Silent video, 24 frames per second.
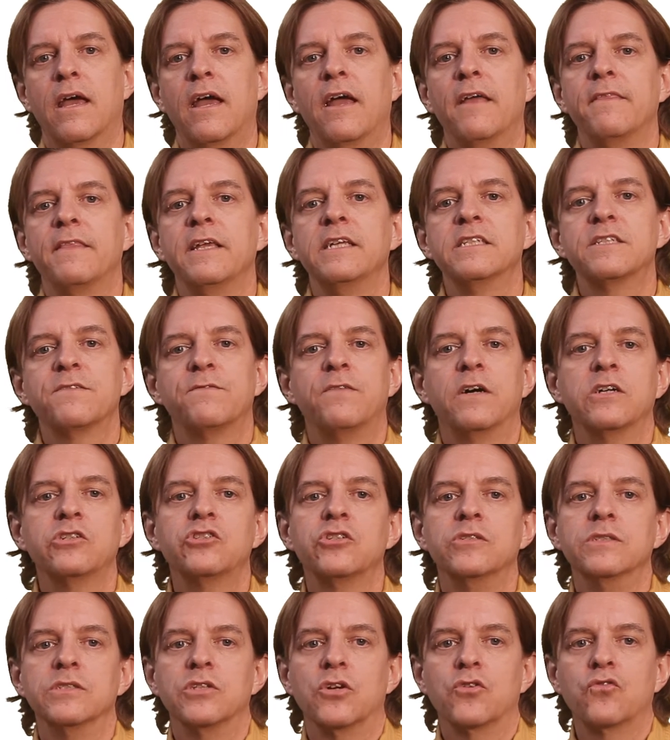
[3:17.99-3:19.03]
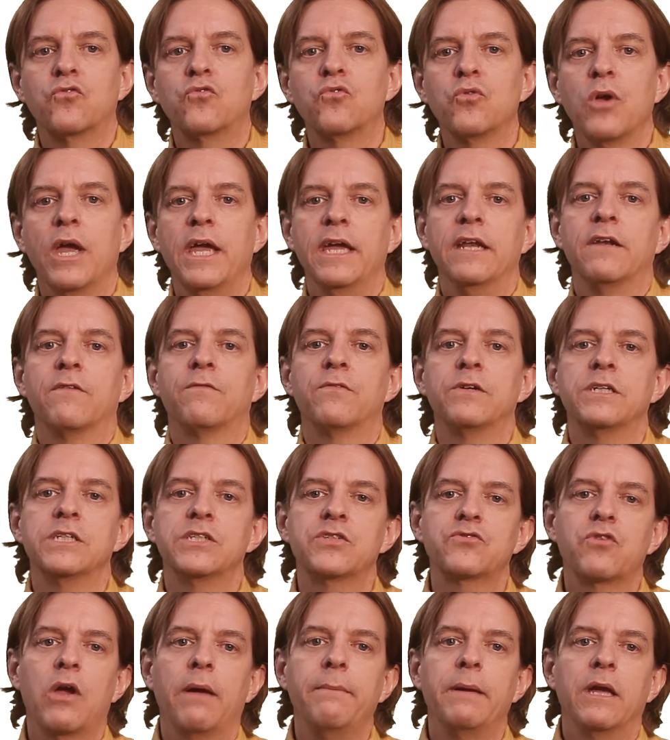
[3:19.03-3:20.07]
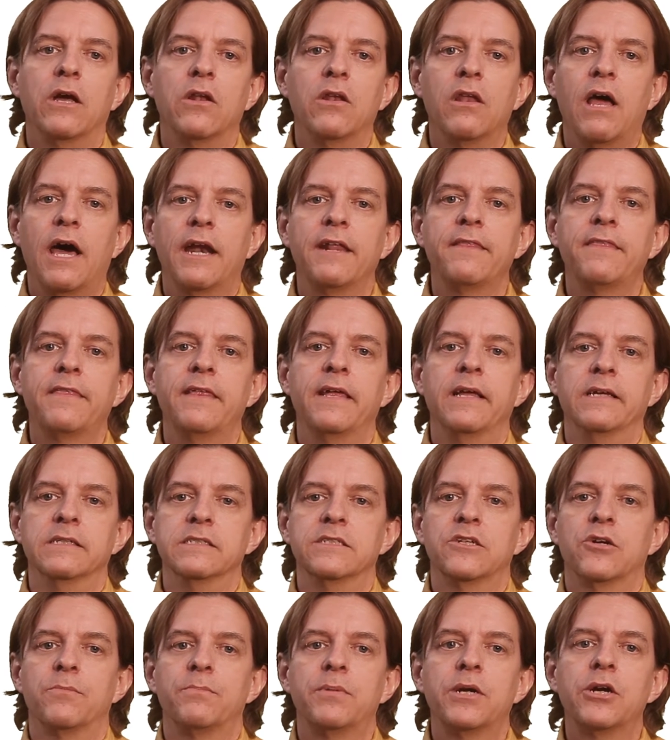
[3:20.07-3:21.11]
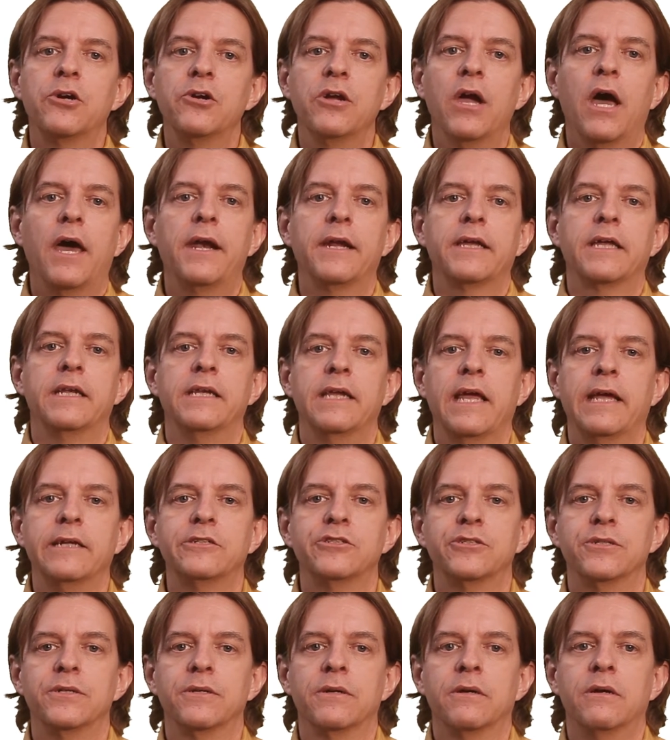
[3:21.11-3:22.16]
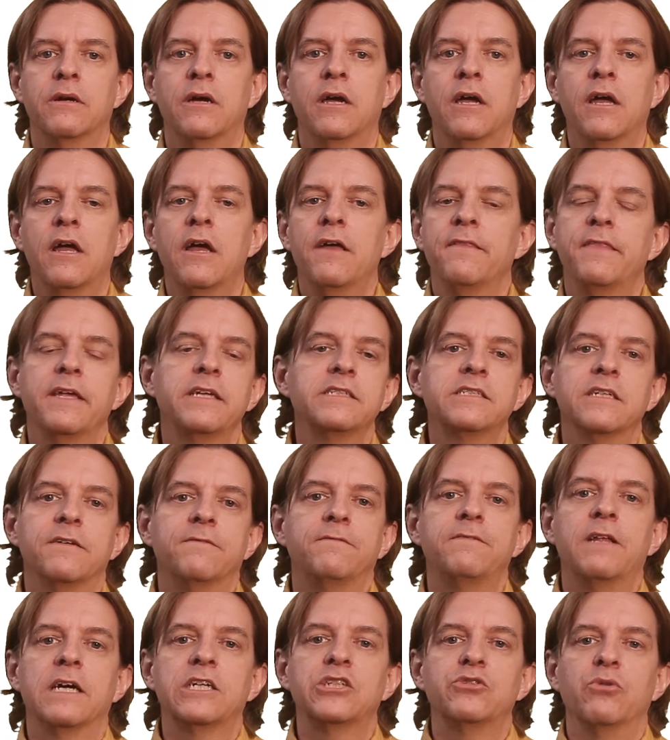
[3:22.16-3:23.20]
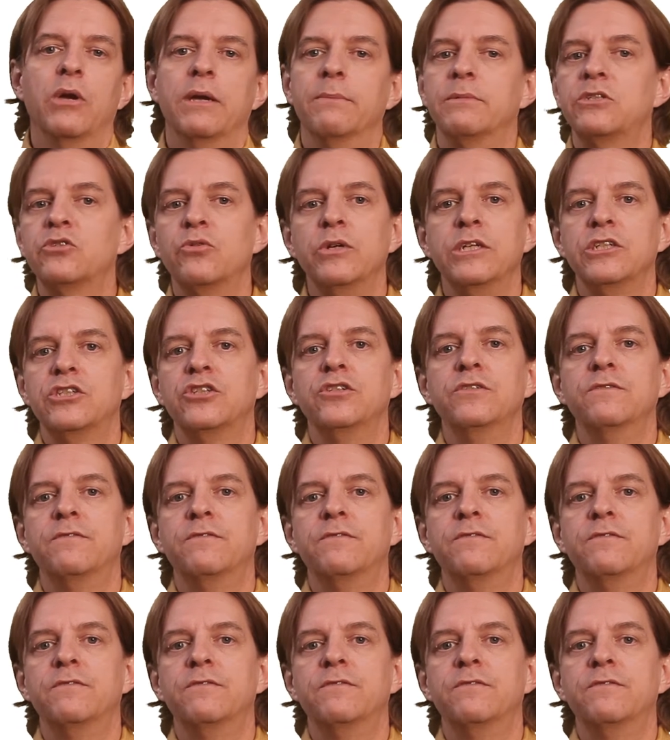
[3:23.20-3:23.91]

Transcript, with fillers: These functions are great for describing a lot of things that are periodic in nature, things that fluctuate between two